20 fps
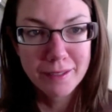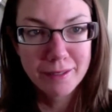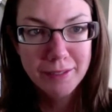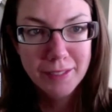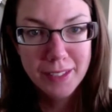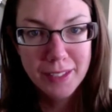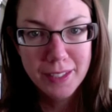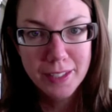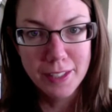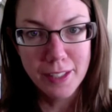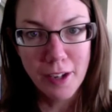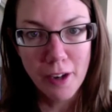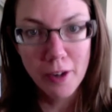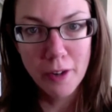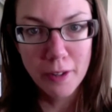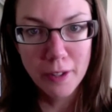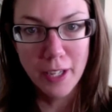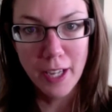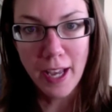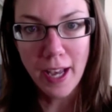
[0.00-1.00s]

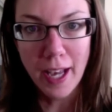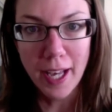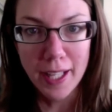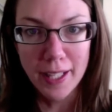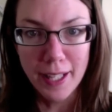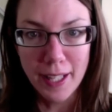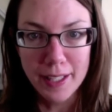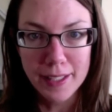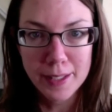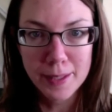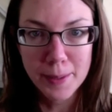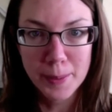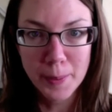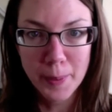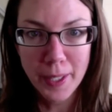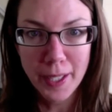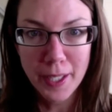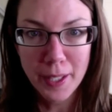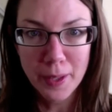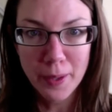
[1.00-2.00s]
so yeah, that's
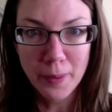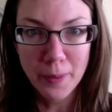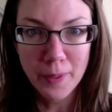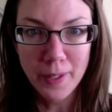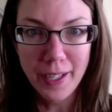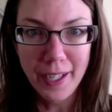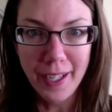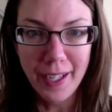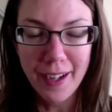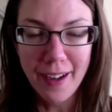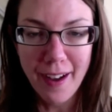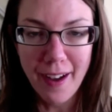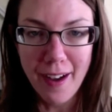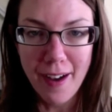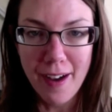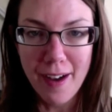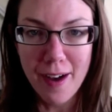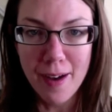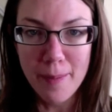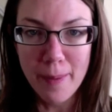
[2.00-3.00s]
week 3.
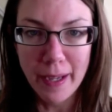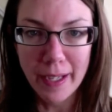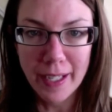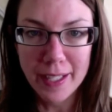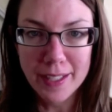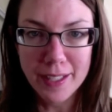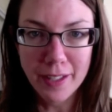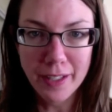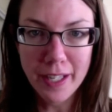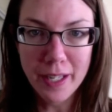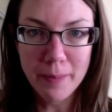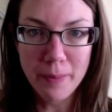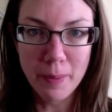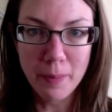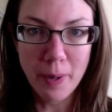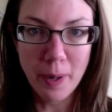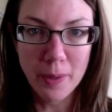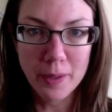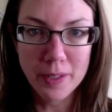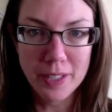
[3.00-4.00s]
I guess I'll keep you
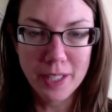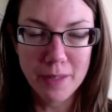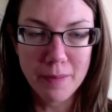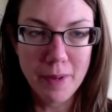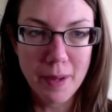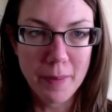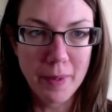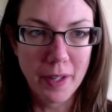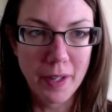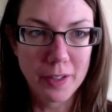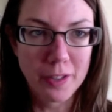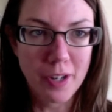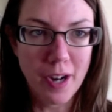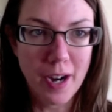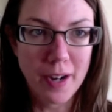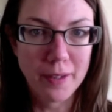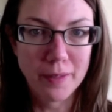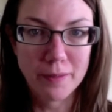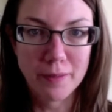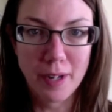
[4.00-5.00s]
posted. Maybe I'll
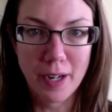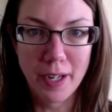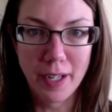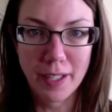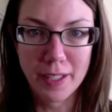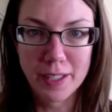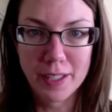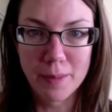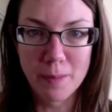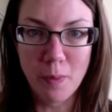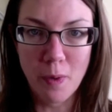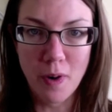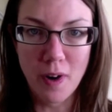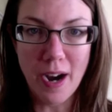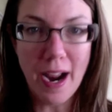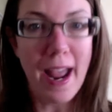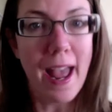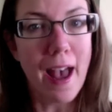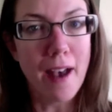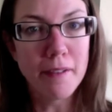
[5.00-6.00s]
try running some more.
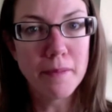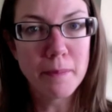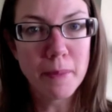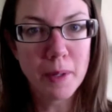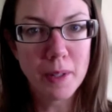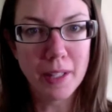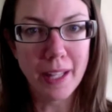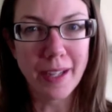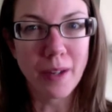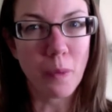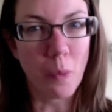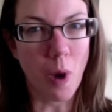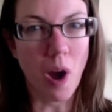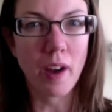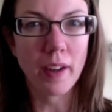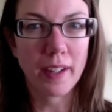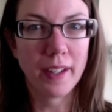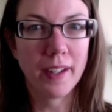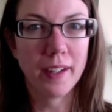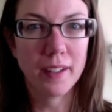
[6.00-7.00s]
I have been, like,
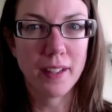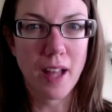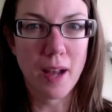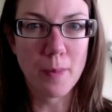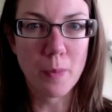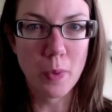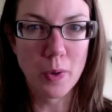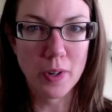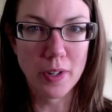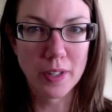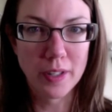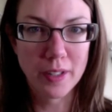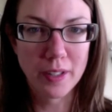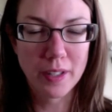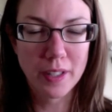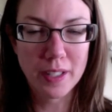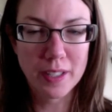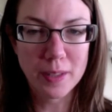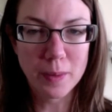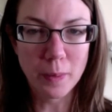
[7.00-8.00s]
walking a lot more
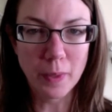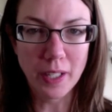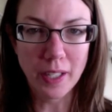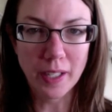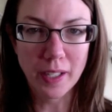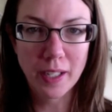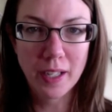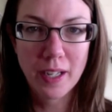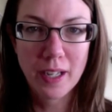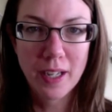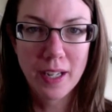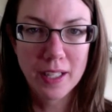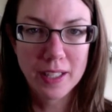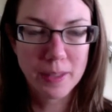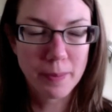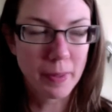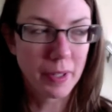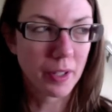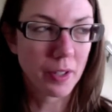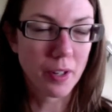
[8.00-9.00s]
this week.
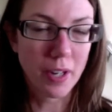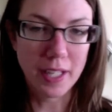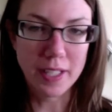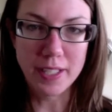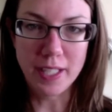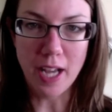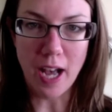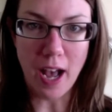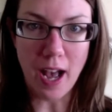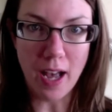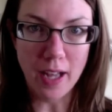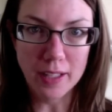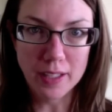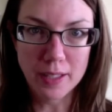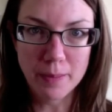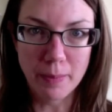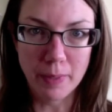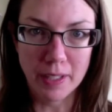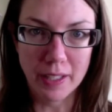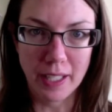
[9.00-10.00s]
It's been crazy hot.
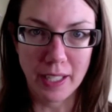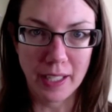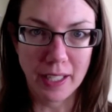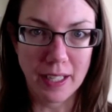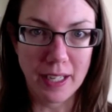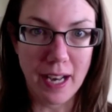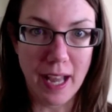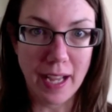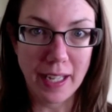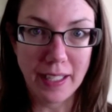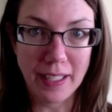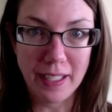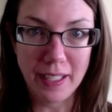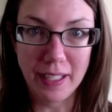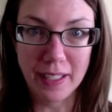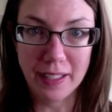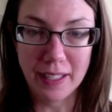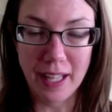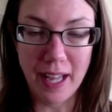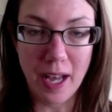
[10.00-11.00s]
It's been like 90
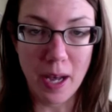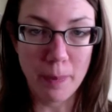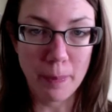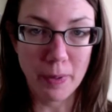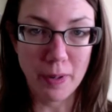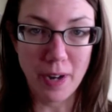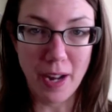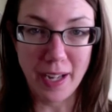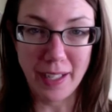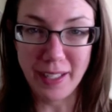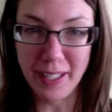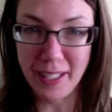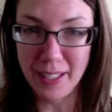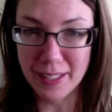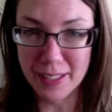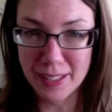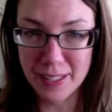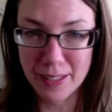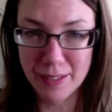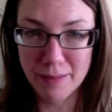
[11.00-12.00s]
in the upper
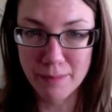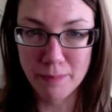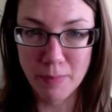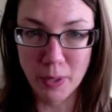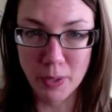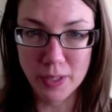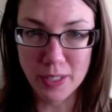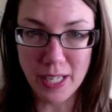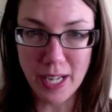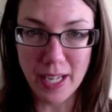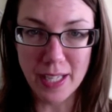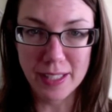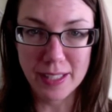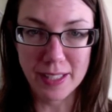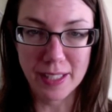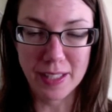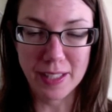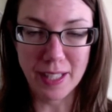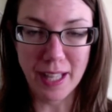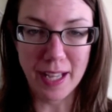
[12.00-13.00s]
90s most days
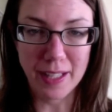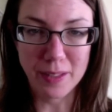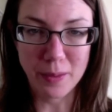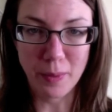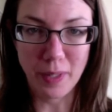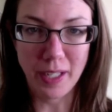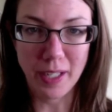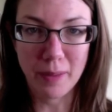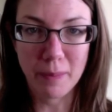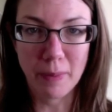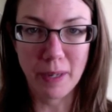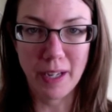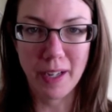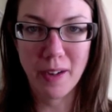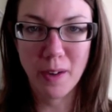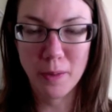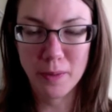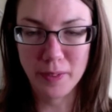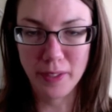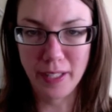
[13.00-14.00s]
this last week, but
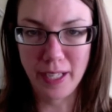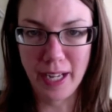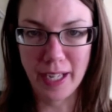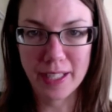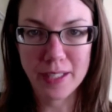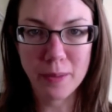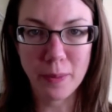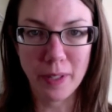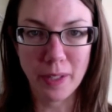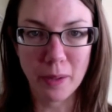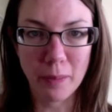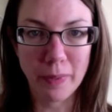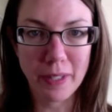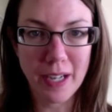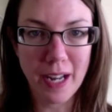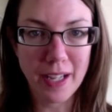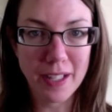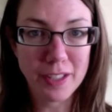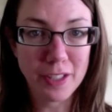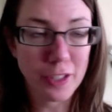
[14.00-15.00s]
hopefully next week will be
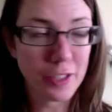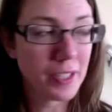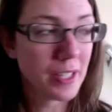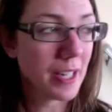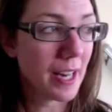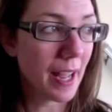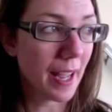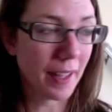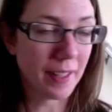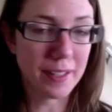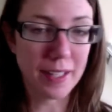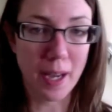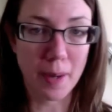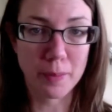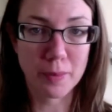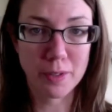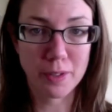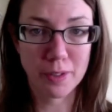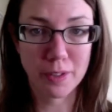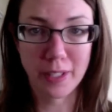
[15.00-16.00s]
nicer. Today is
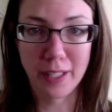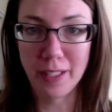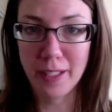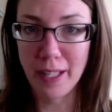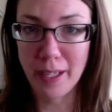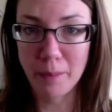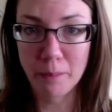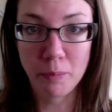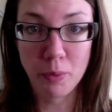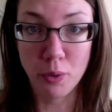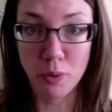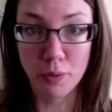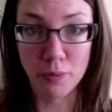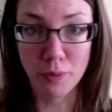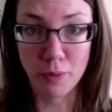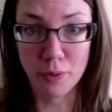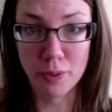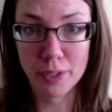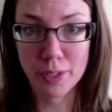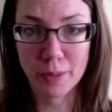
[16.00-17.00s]
actually, like,
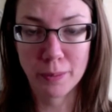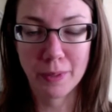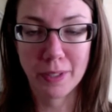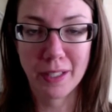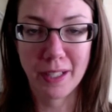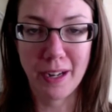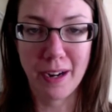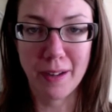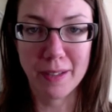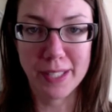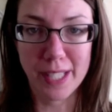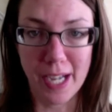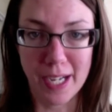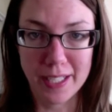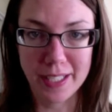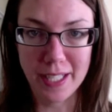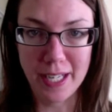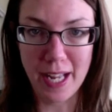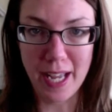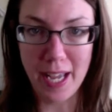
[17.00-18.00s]
beautiful, so I'm gonna get
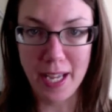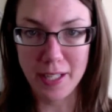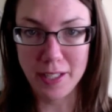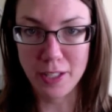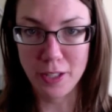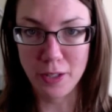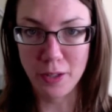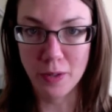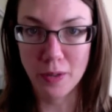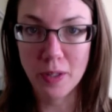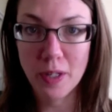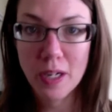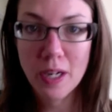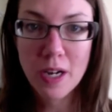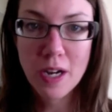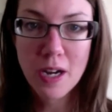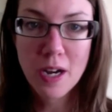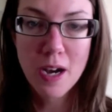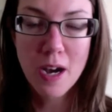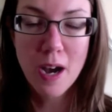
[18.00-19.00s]
outside today too.
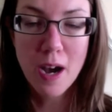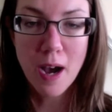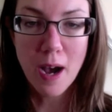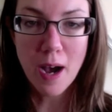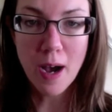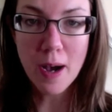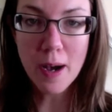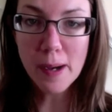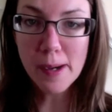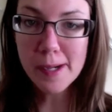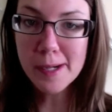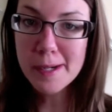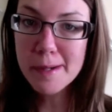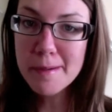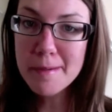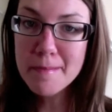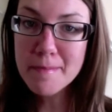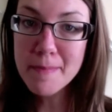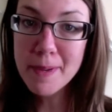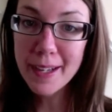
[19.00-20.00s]

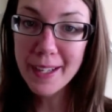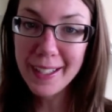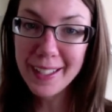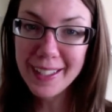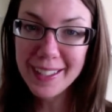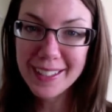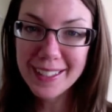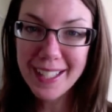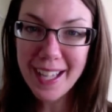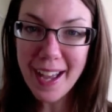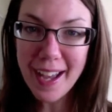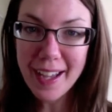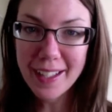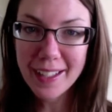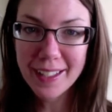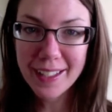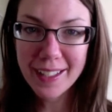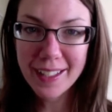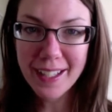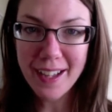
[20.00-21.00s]
But yeah,
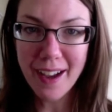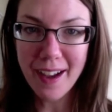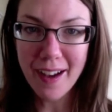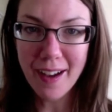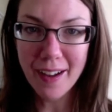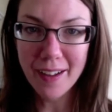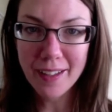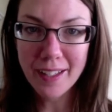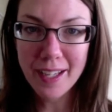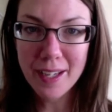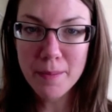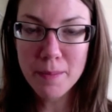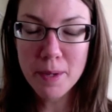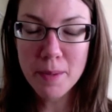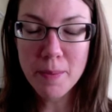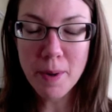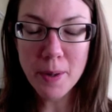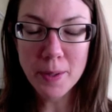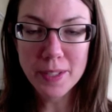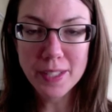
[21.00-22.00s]
I'll keep you
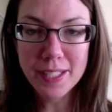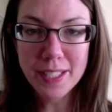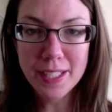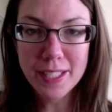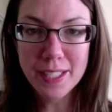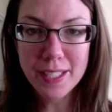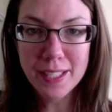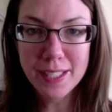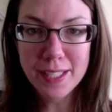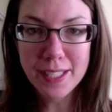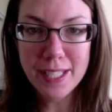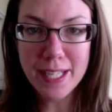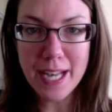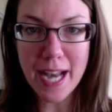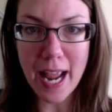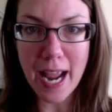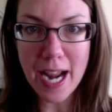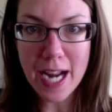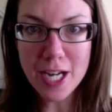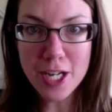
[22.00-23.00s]
posted.
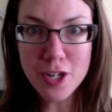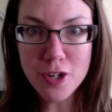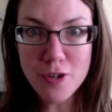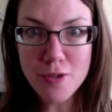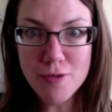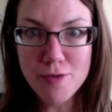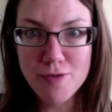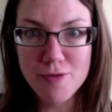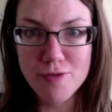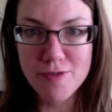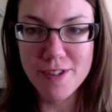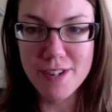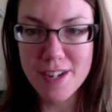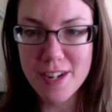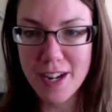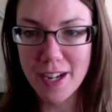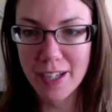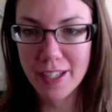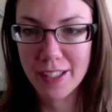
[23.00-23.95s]
Stay tuned.